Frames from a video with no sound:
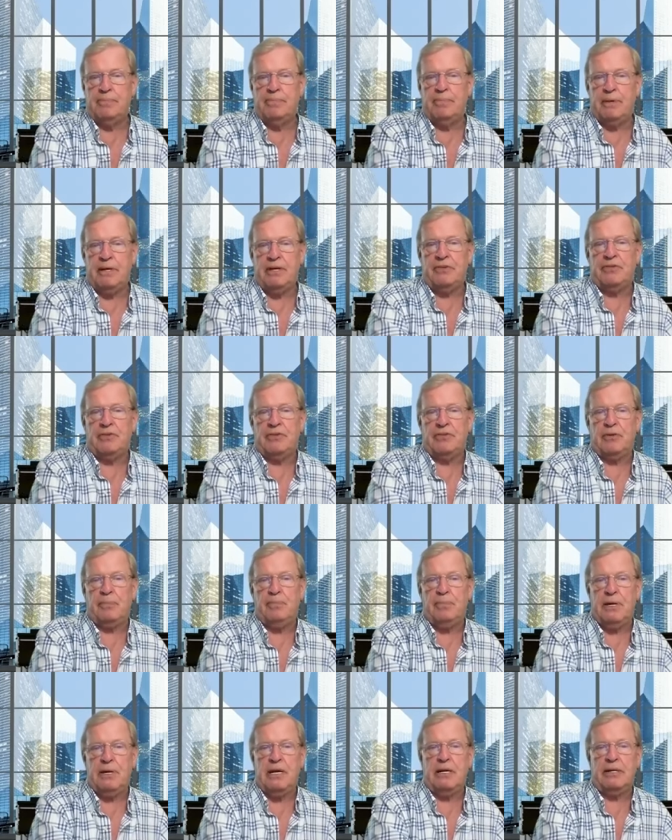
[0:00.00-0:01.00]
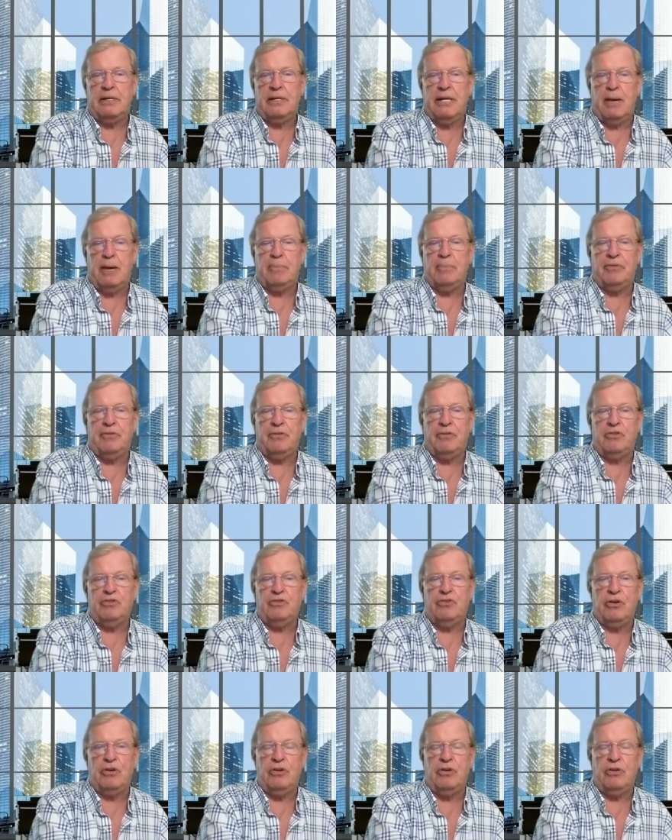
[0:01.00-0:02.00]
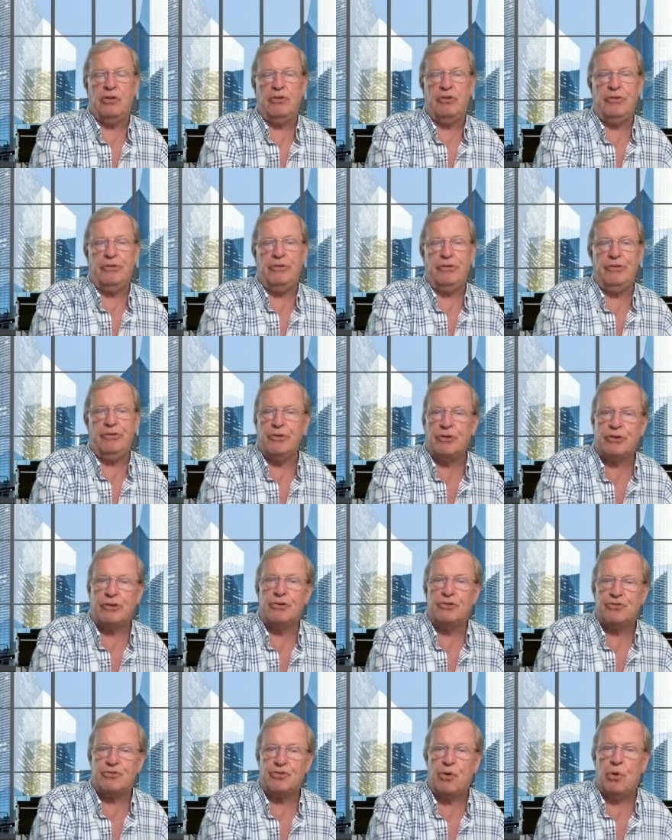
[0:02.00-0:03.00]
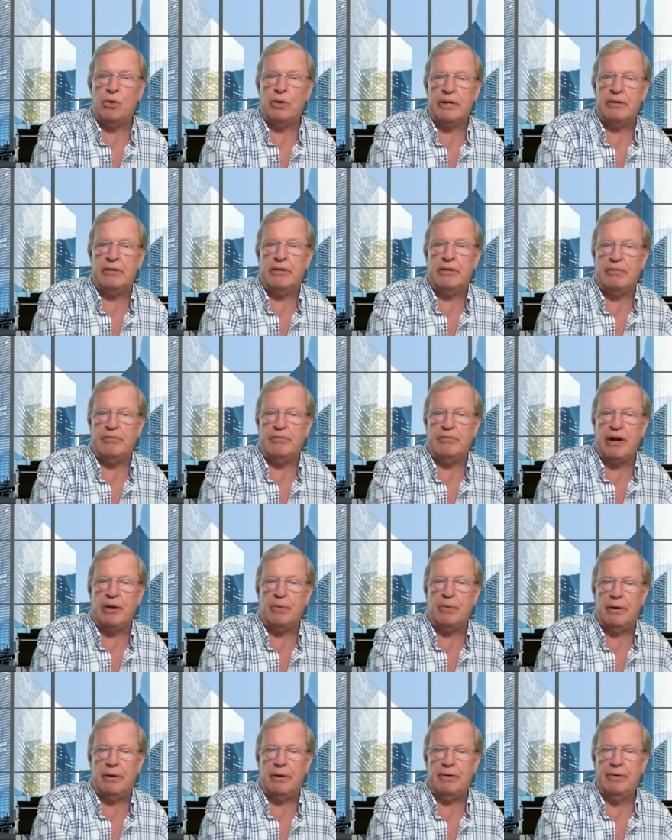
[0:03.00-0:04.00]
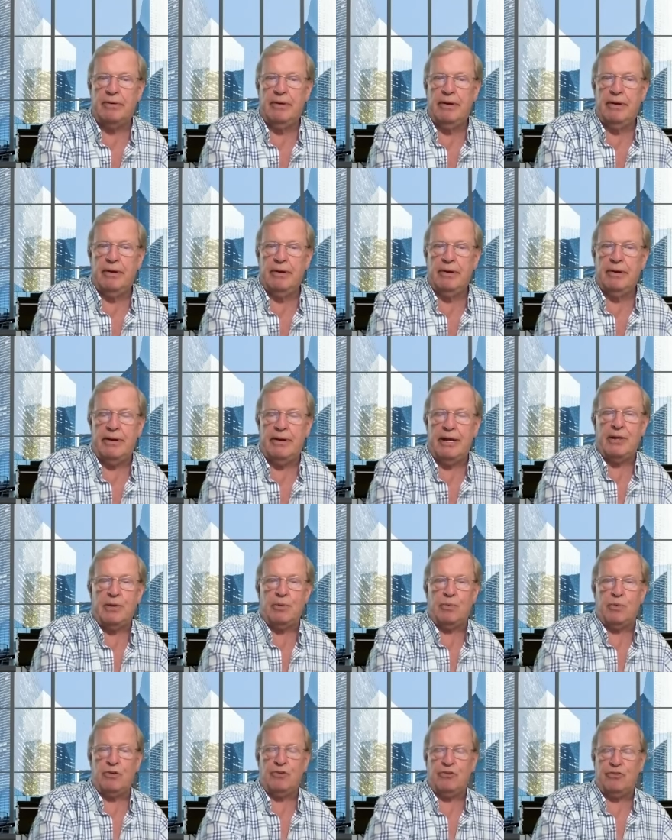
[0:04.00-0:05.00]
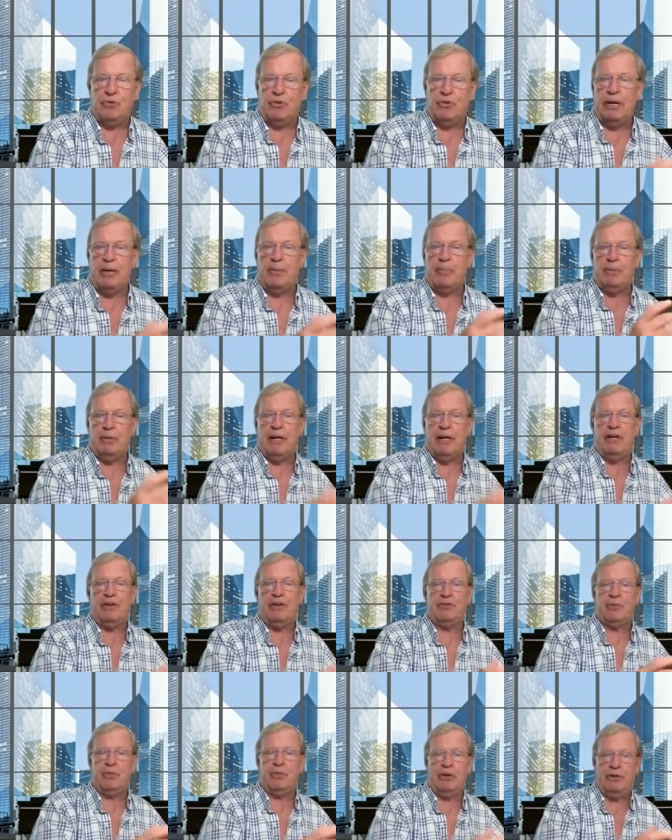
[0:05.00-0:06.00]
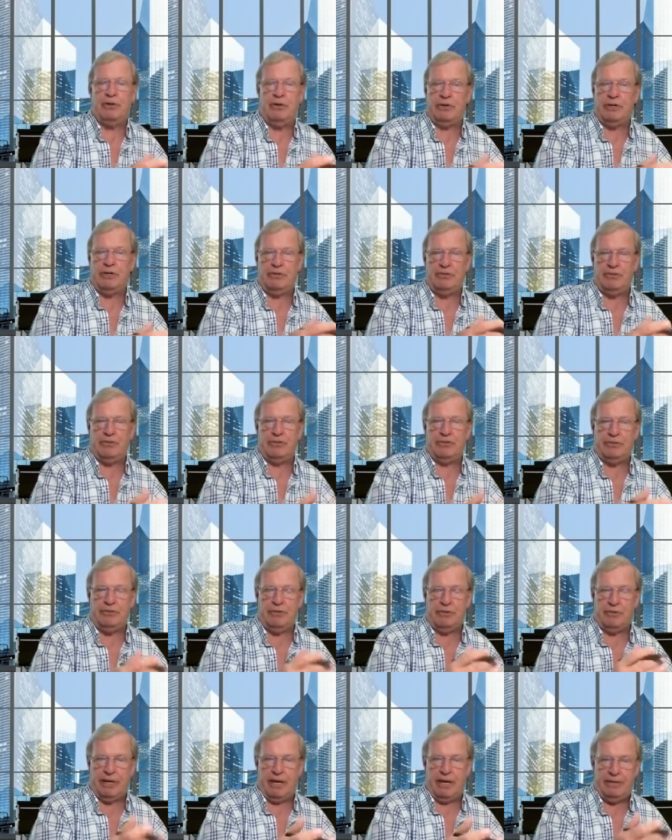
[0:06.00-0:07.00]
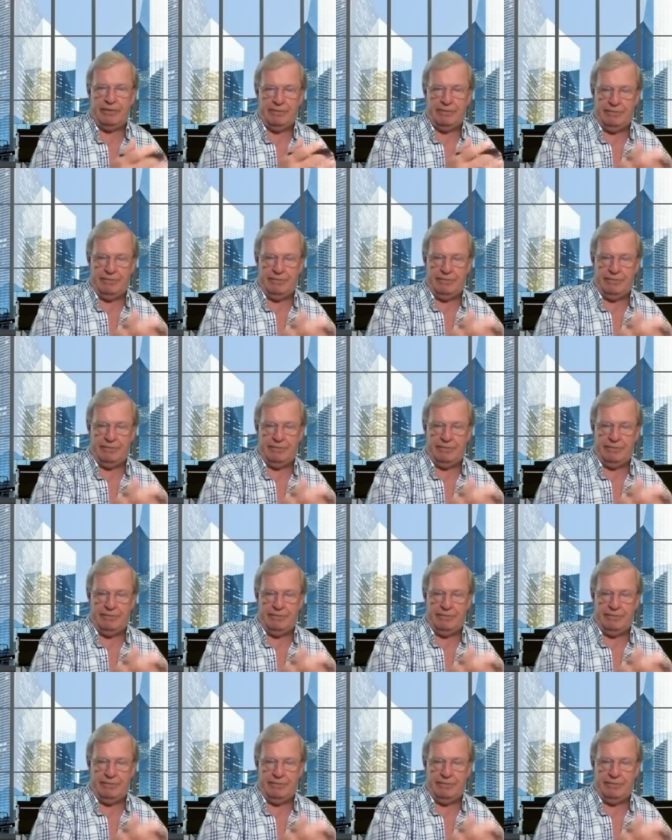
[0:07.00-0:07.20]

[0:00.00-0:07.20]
pieces of being in that position, you're controlling the environment. In other words, you're in a place where you can just, okay,